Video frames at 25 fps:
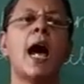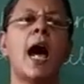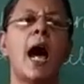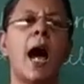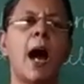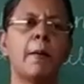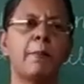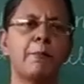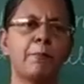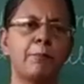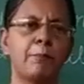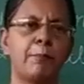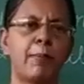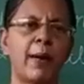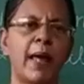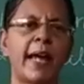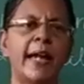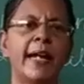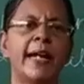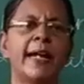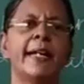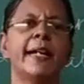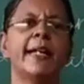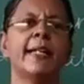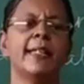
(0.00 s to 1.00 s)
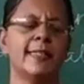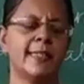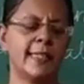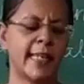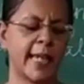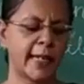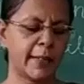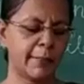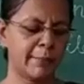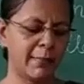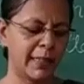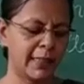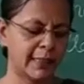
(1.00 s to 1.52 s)
applied
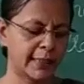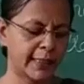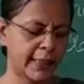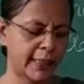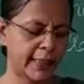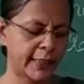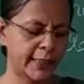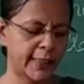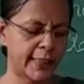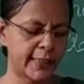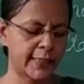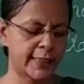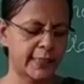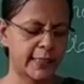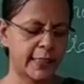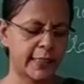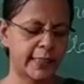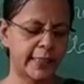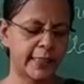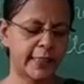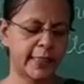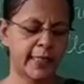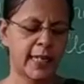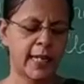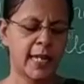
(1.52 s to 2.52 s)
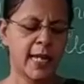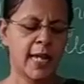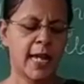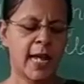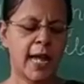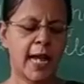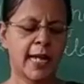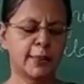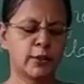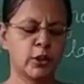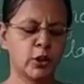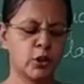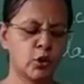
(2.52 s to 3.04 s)

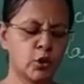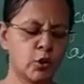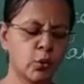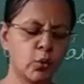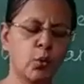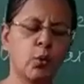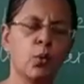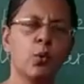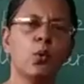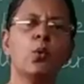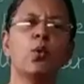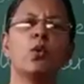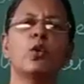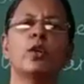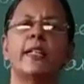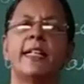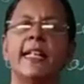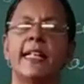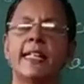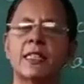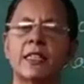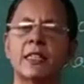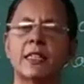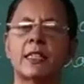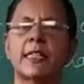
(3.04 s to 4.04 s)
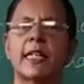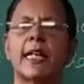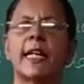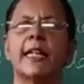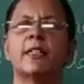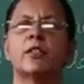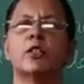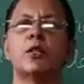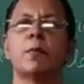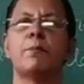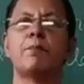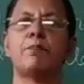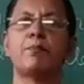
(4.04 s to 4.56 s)
simultaneously at two
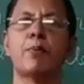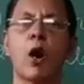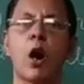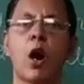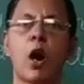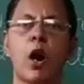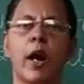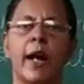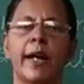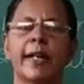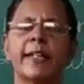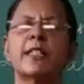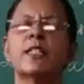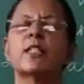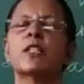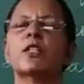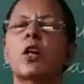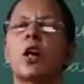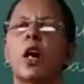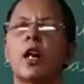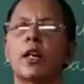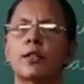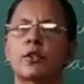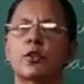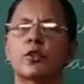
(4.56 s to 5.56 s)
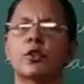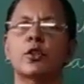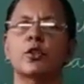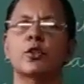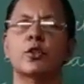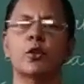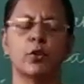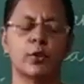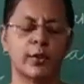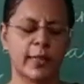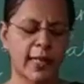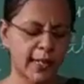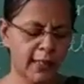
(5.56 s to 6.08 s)
distinct points
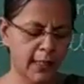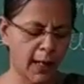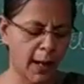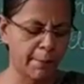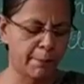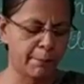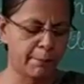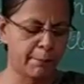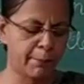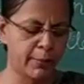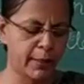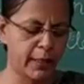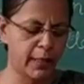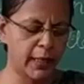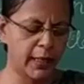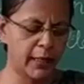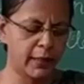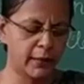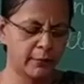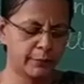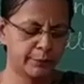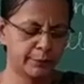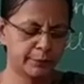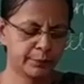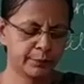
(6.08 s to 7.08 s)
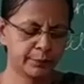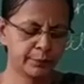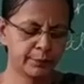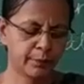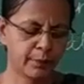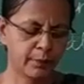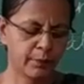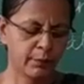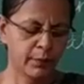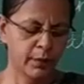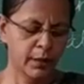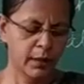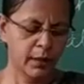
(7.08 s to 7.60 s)
constitute a couple.
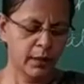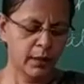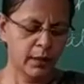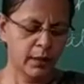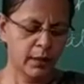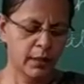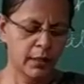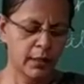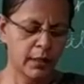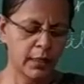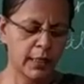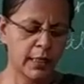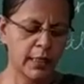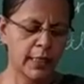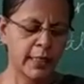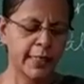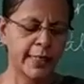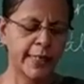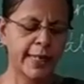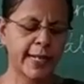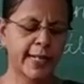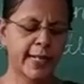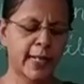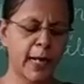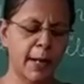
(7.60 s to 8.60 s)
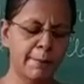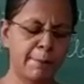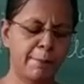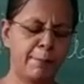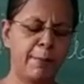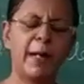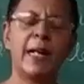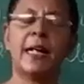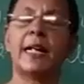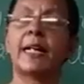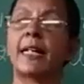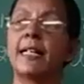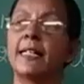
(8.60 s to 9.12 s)
A
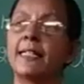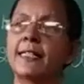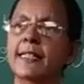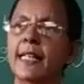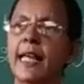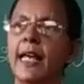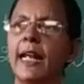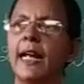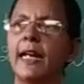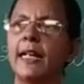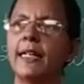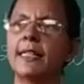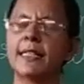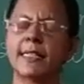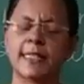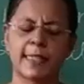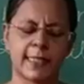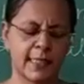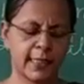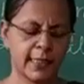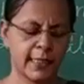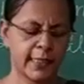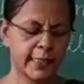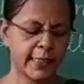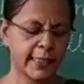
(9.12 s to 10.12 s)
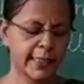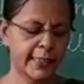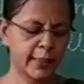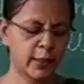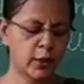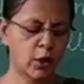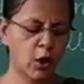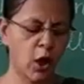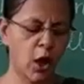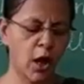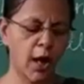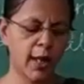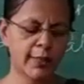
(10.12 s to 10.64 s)
couple results
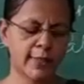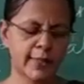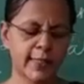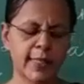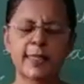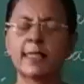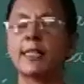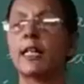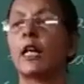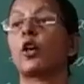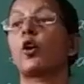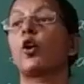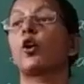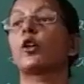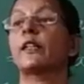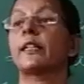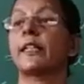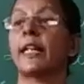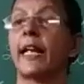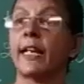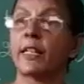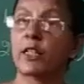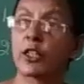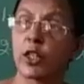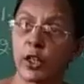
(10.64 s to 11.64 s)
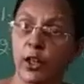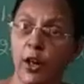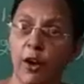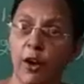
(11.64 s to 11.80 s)
in causes the rotation